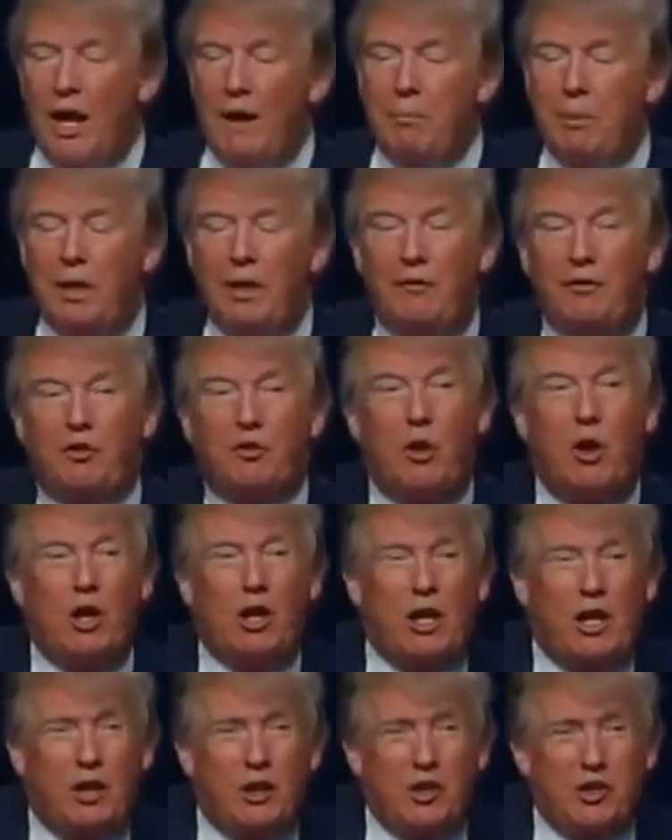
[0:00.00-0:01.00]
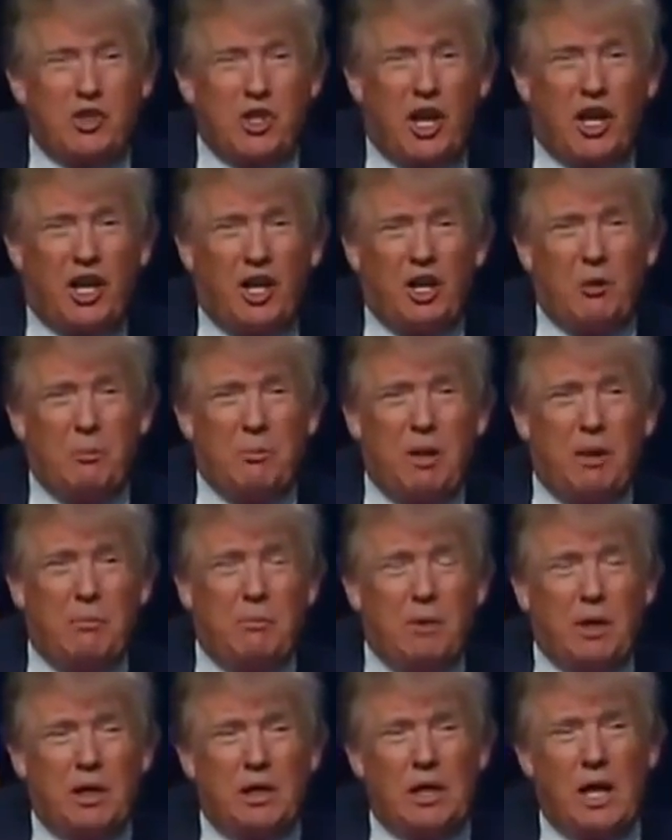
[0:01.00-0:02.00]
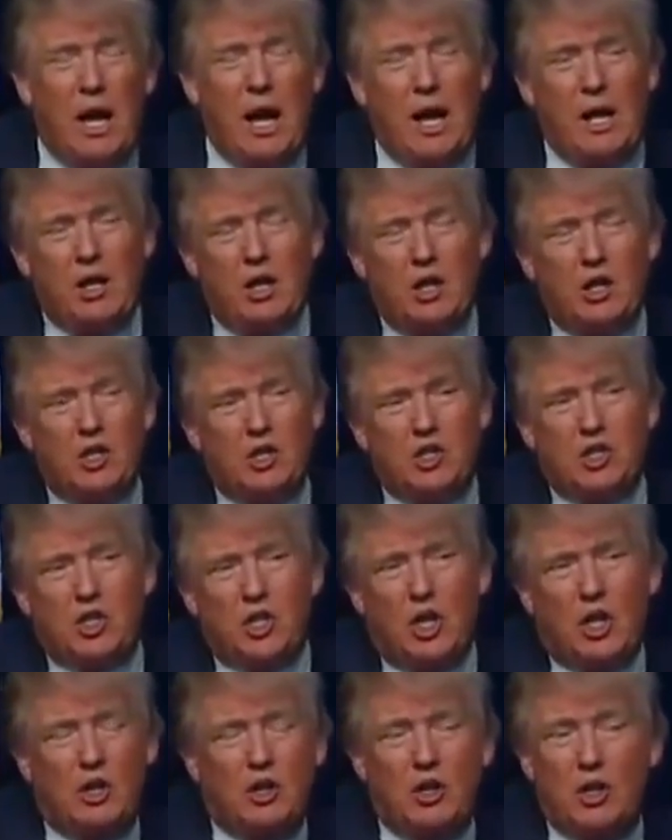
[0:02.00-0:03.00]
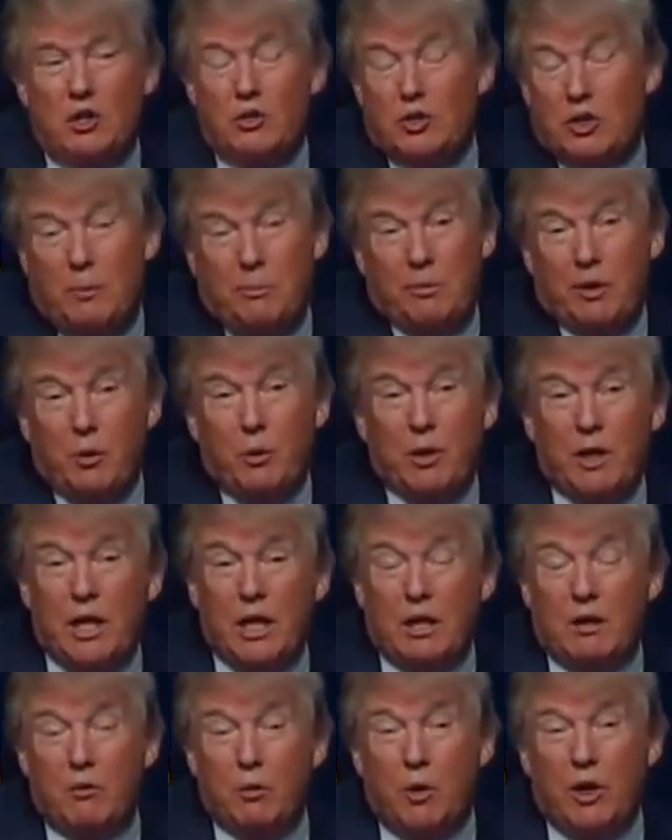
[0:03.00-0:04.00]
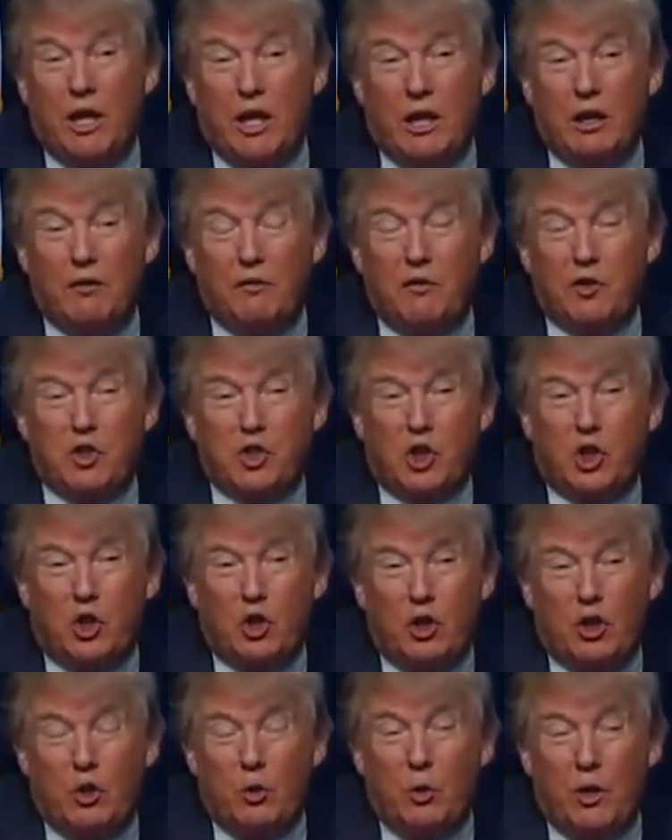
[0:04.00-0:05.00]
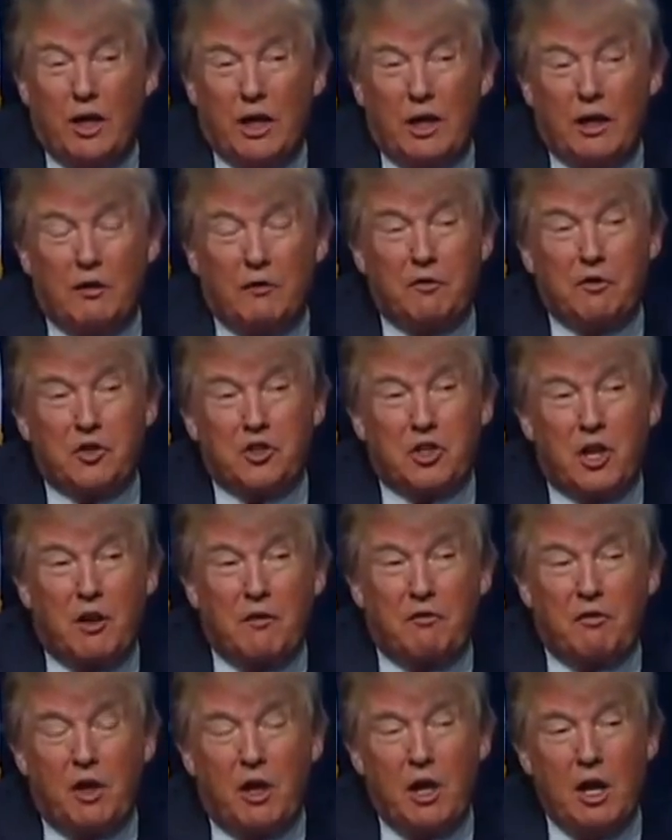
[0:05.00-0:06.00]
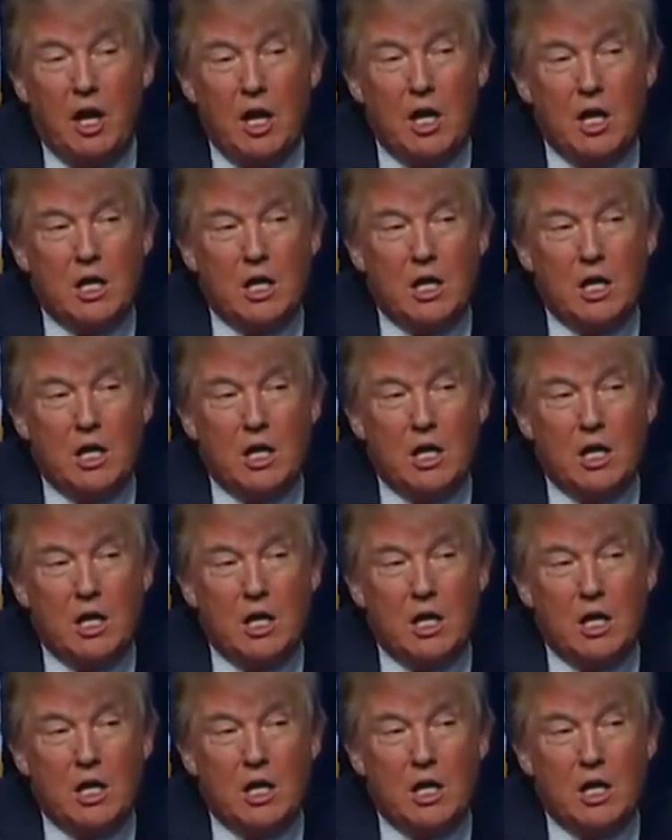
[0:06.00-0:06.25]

I believe strongly in the Second Amendment, and it's something we need. We need it for security. We need it for safety.